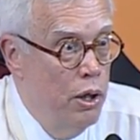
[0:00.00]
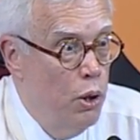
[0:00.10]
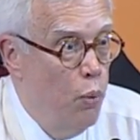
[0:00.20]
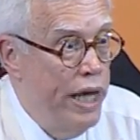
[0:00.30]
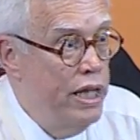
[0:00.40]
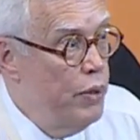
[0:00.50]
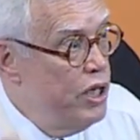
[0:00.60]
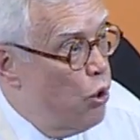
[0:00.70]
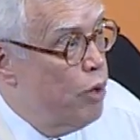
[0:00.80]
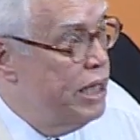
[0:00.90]
The way that we
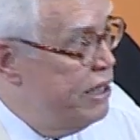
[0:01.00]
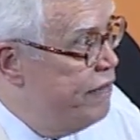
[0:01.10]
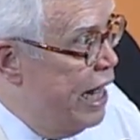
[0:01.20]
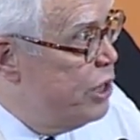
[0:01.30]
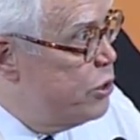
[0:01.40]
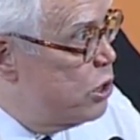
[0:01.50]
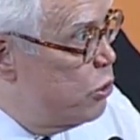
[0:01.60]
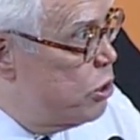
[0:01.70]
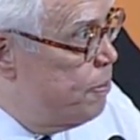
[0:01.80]
normally value social